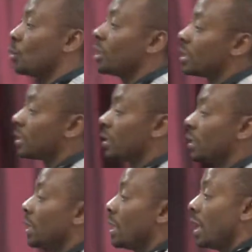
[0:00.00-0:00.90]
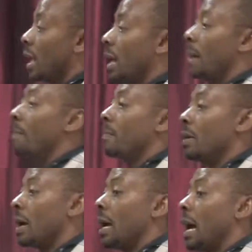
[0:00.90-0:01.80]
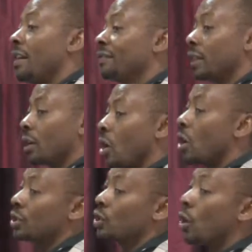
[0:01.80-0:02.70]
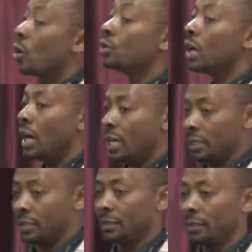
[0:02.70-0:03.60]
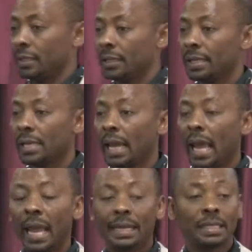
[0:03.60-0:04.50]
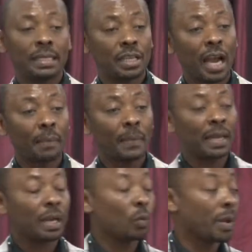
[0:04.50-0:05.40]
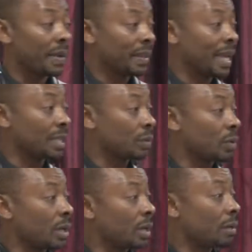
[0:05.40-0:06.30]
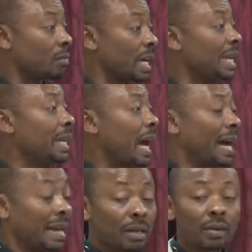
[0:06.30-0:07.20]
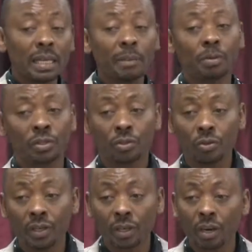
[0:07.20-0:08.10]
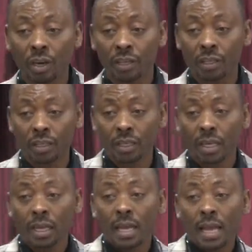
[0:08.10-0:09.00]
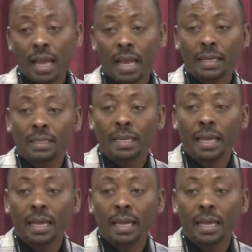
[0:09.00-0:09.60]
was um, After God's Own Heart. And these young men and women that were really hungrily pursuing God. And